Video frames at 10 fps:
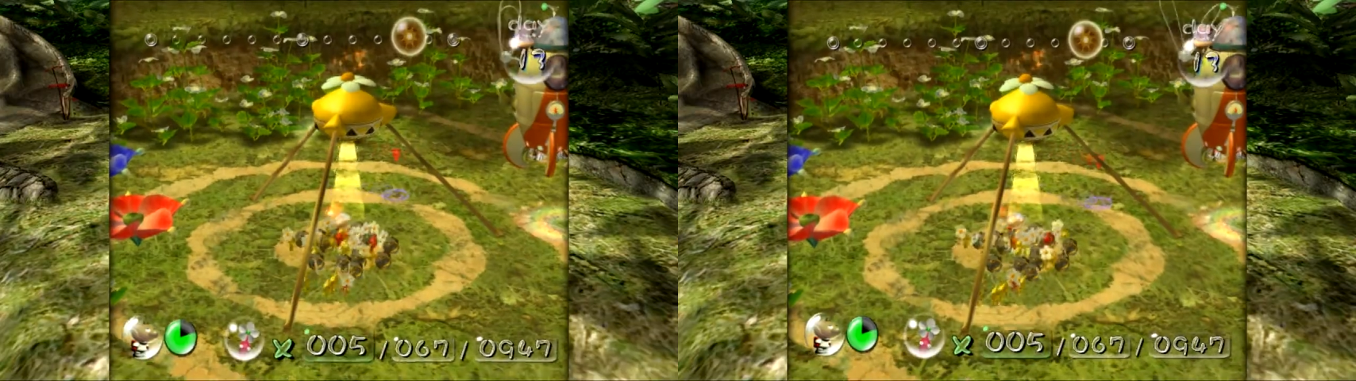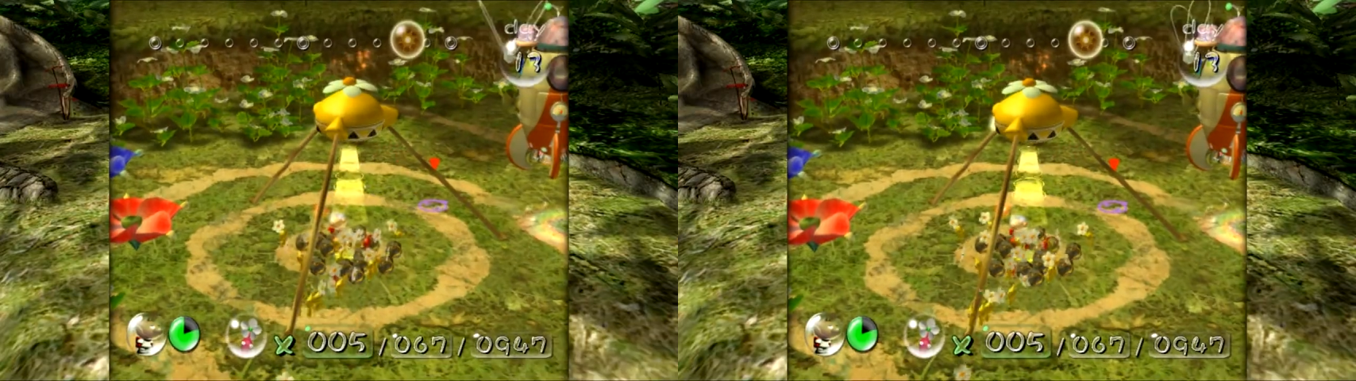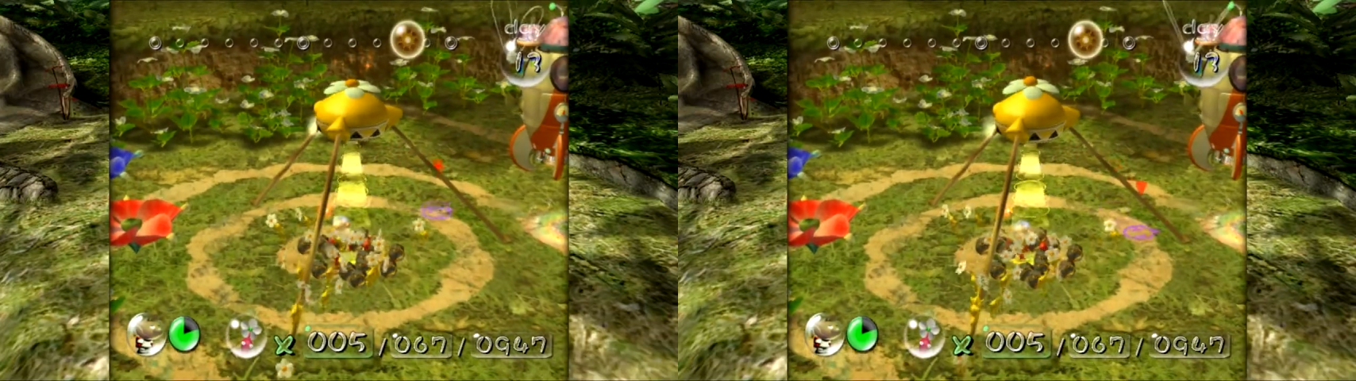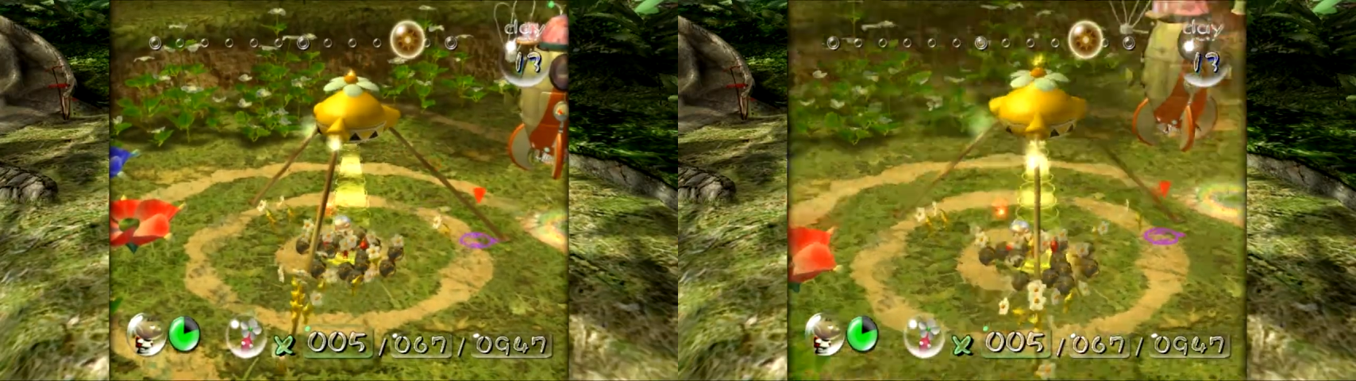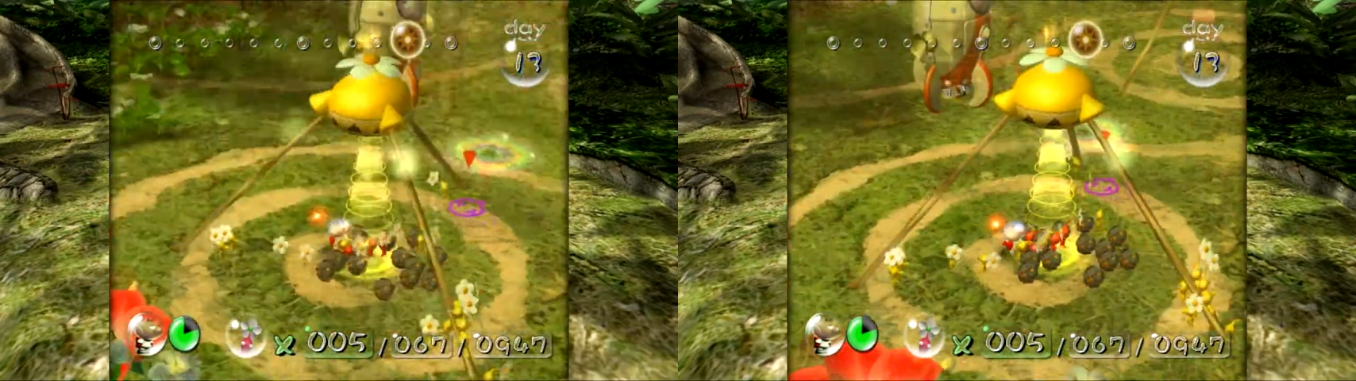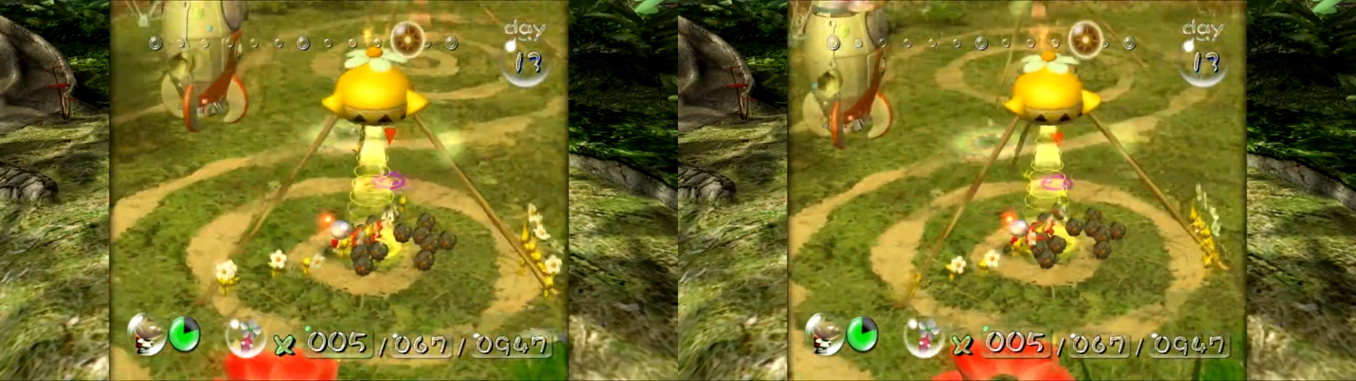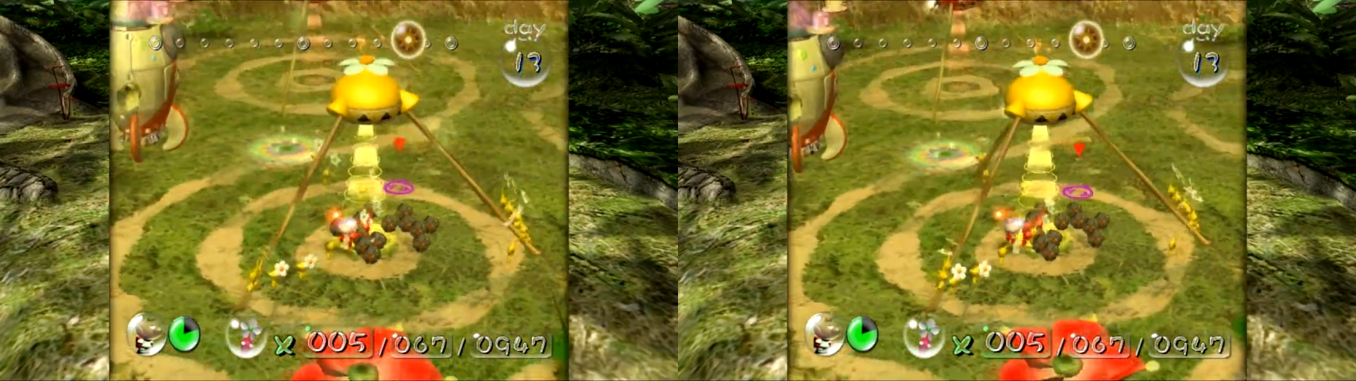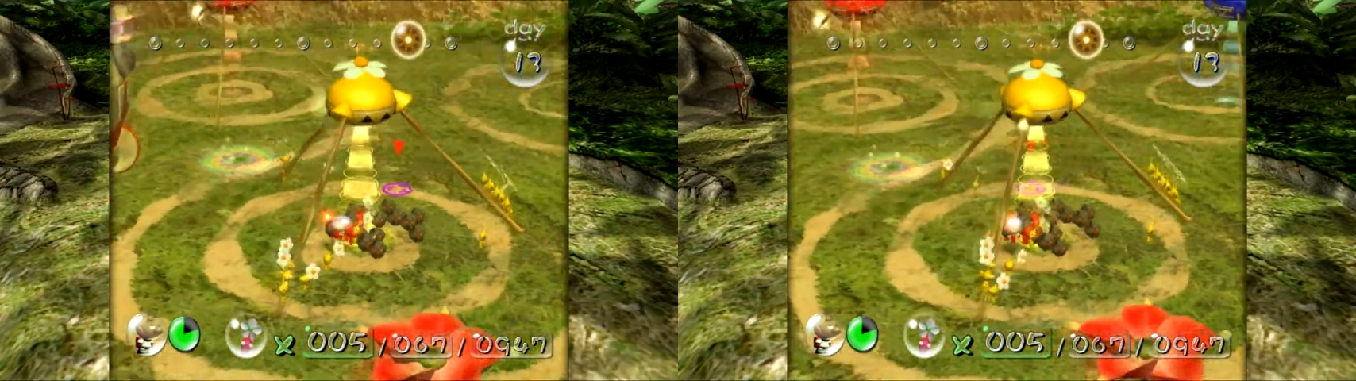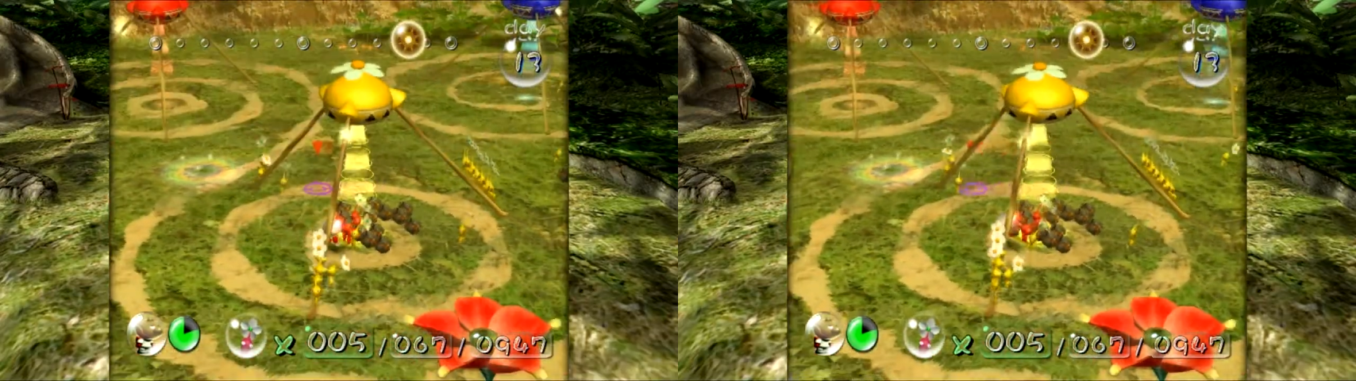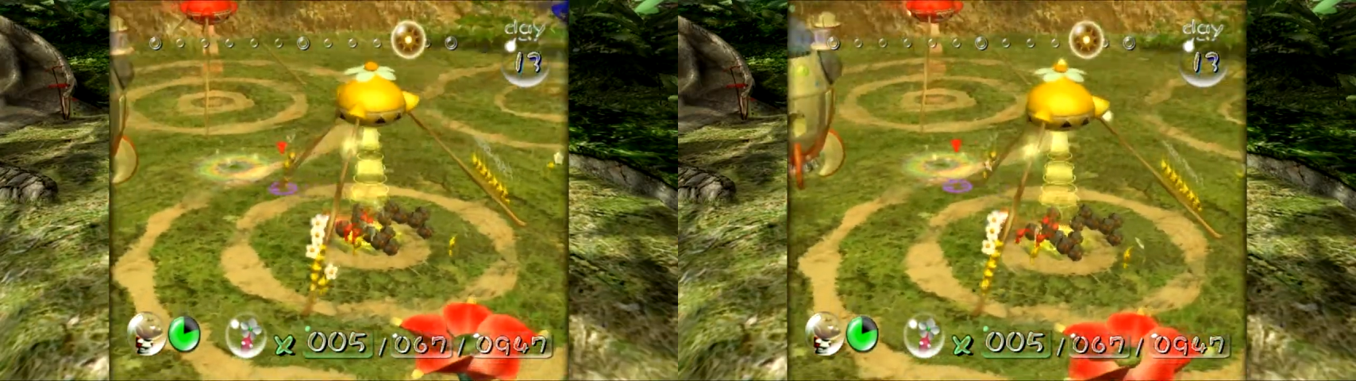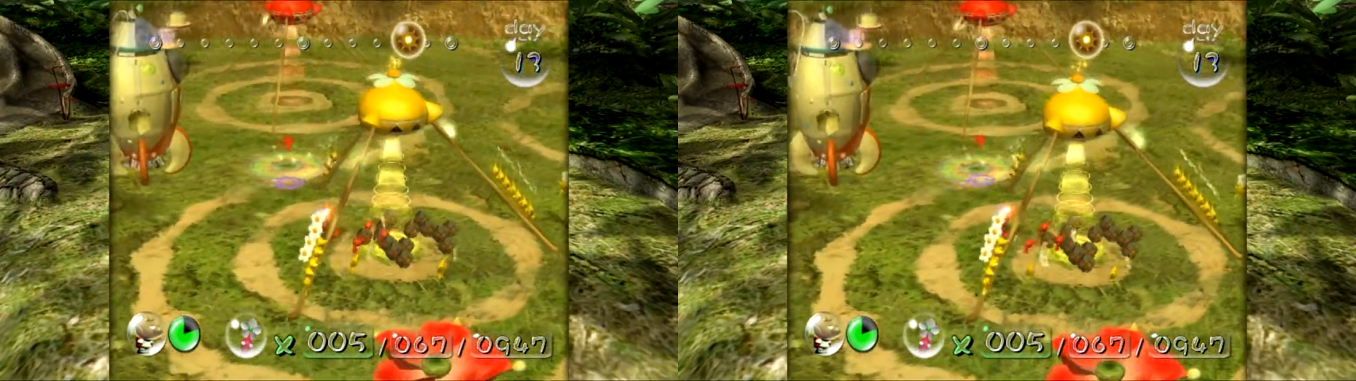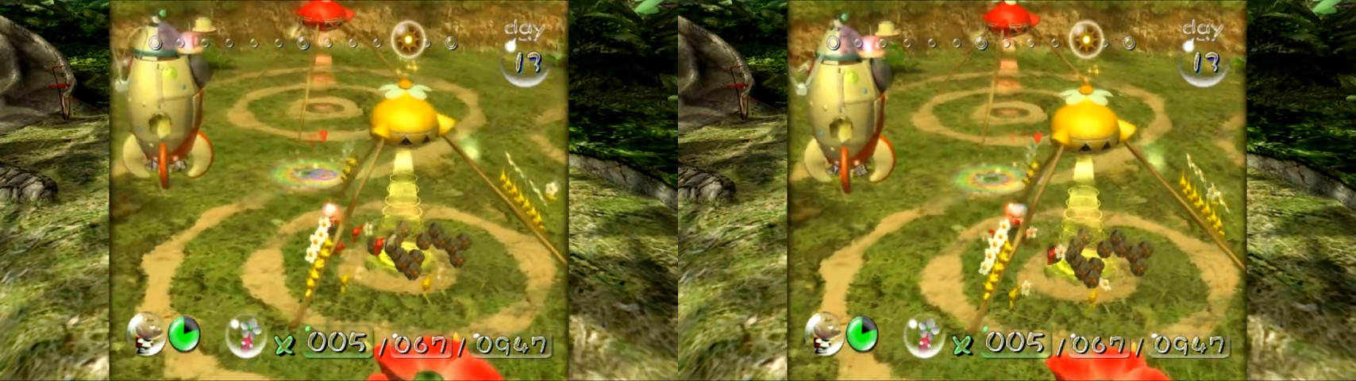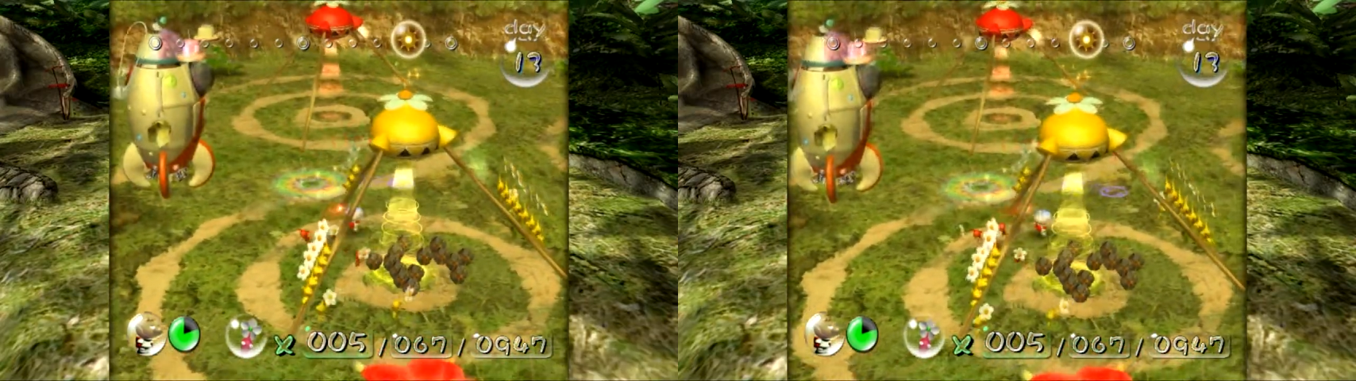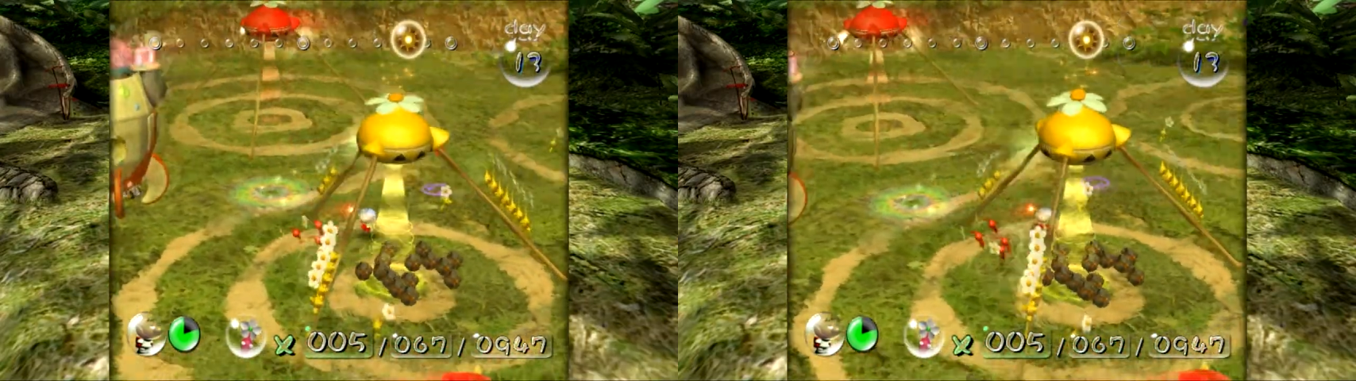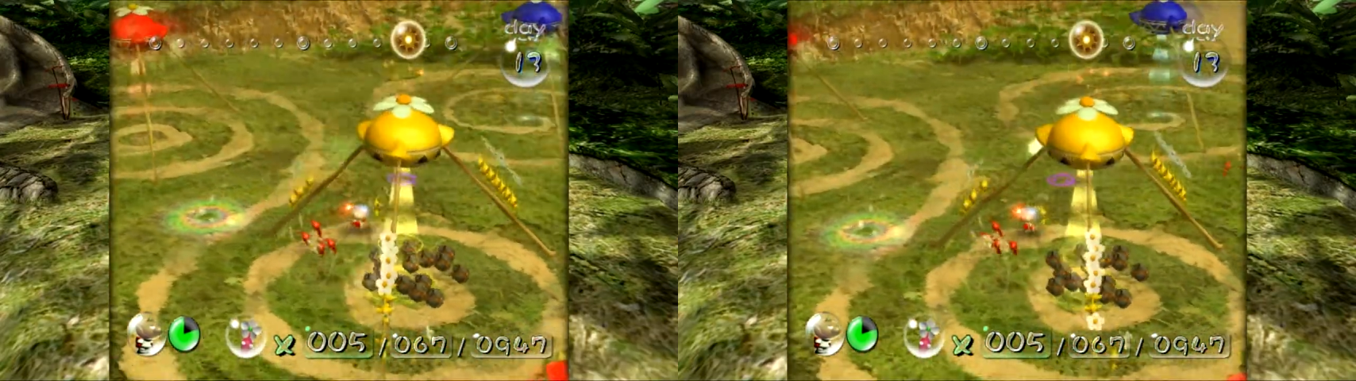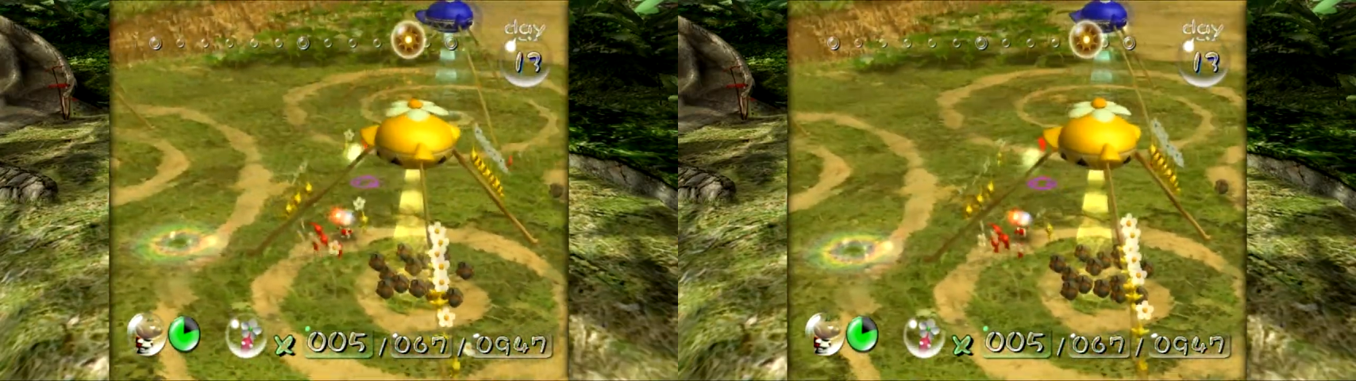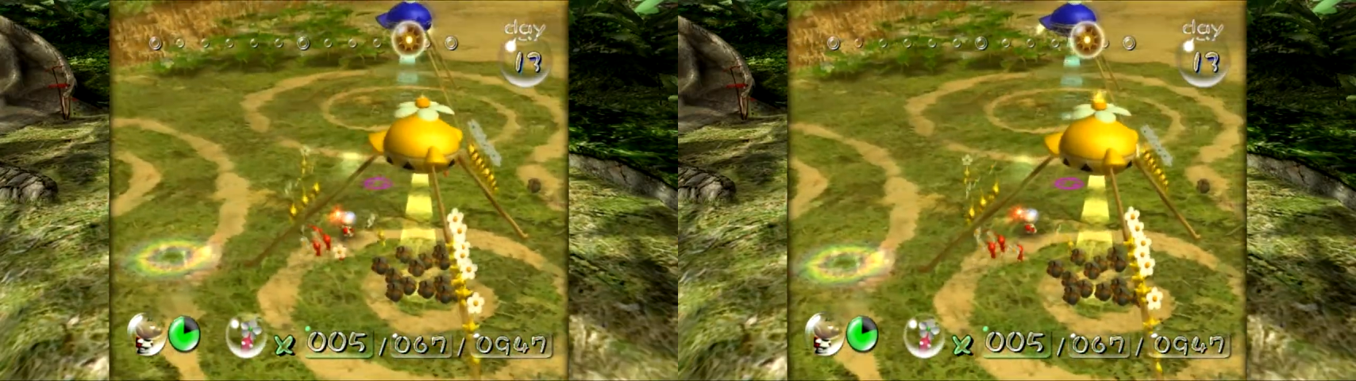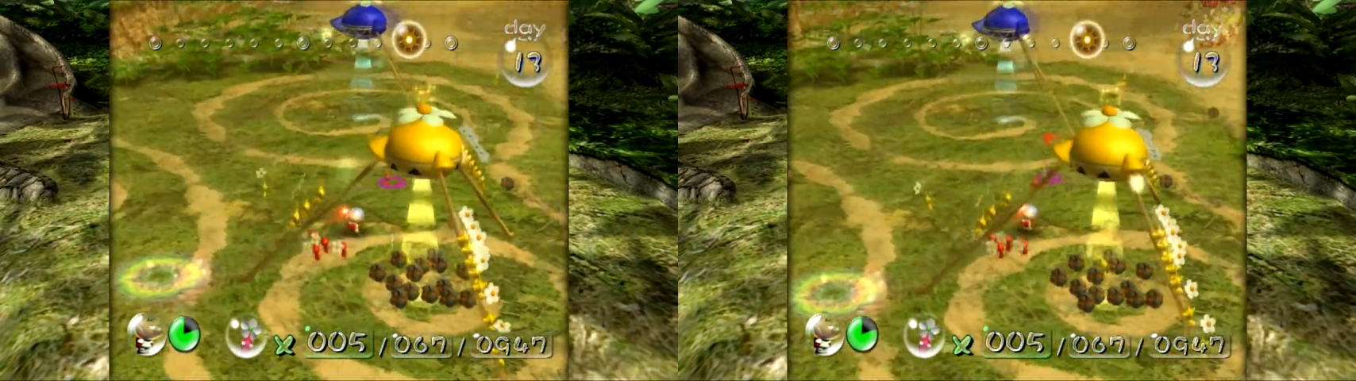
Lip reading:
Nobody's mouth can be seen.